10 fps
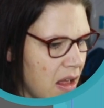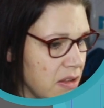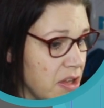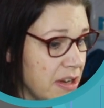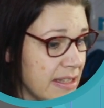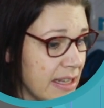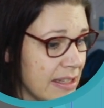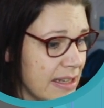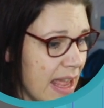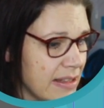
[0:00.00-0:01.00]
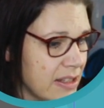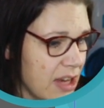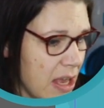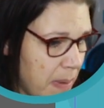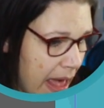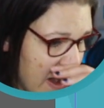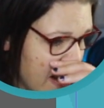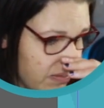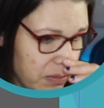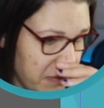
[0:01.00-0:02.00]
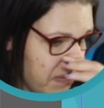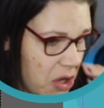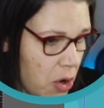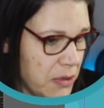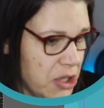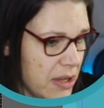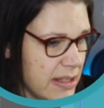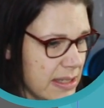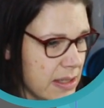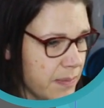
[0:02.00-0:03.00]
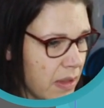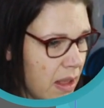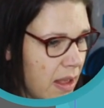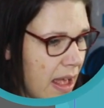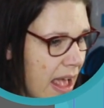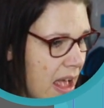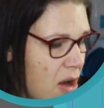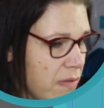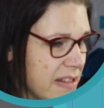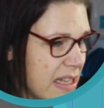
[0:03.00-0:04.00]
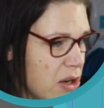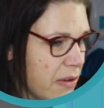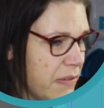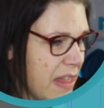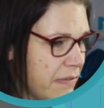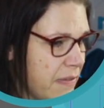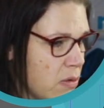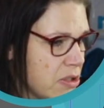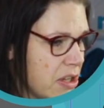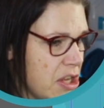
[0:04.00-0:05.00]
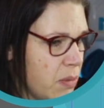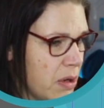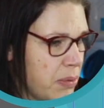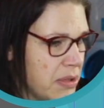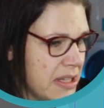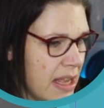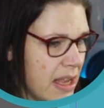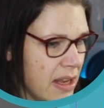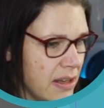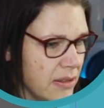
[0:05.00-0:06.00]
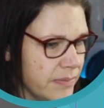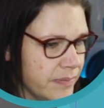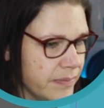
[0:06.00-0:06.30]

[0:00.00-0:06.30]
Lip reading: You need to select JPEG from the options. Obviously look for that folder that you want to put it in.